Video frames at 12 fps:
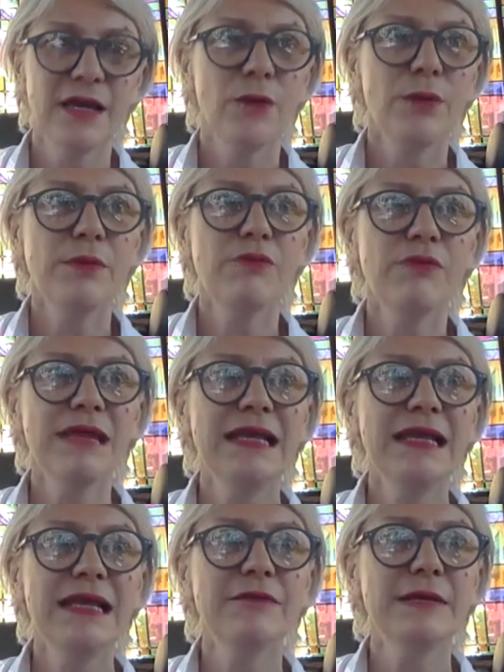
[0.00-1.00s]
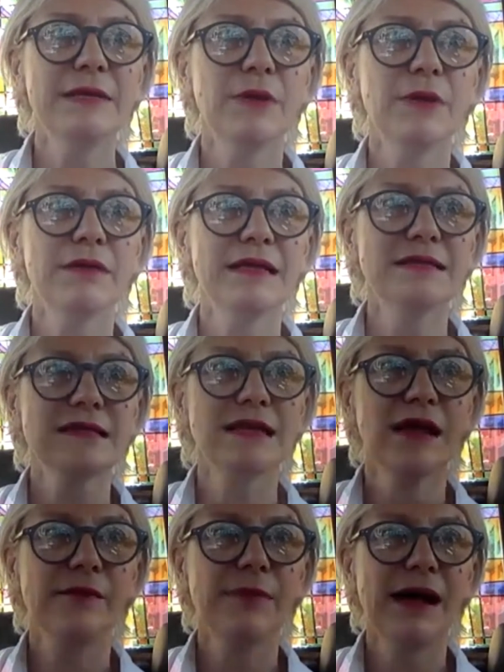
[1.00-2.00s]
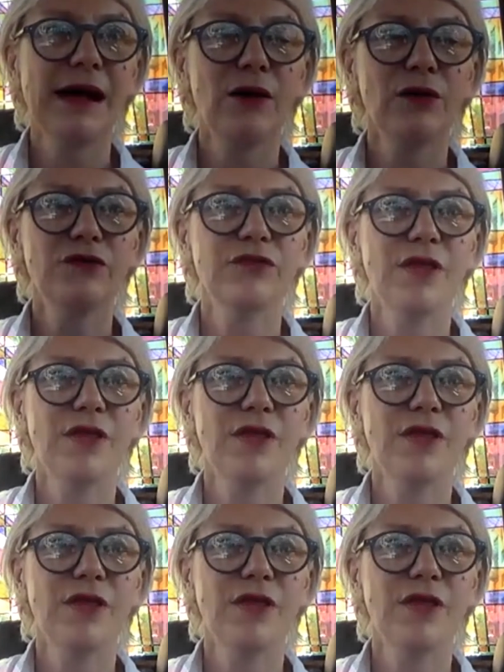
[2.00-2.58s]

We were really worried about